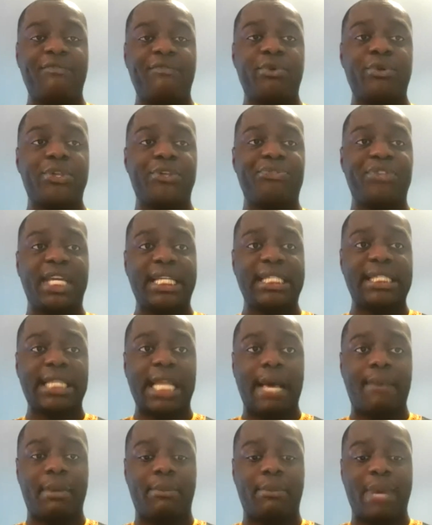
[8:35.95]
for the things that
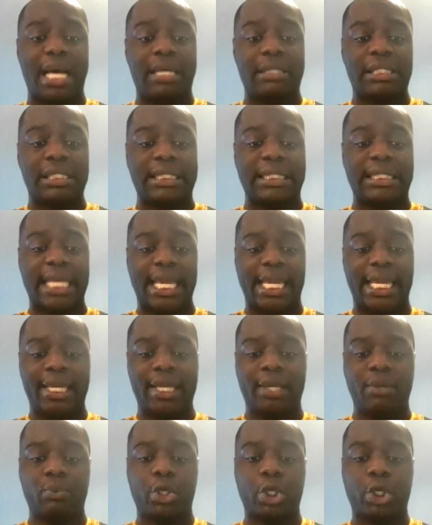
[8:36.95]
I'm about to
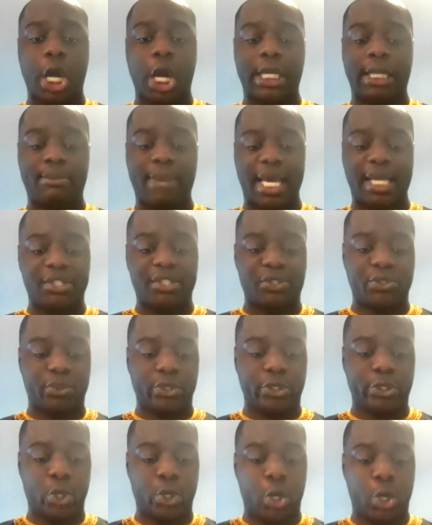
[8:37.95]
say regarding my
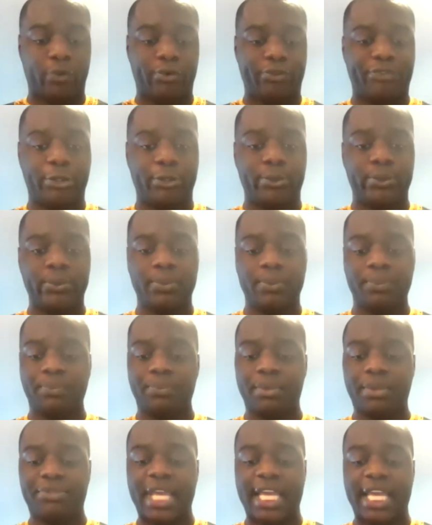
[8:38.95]
historical overview.
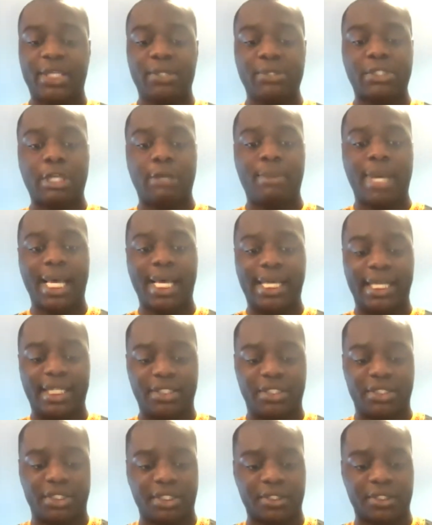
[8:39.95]
Thank you so much.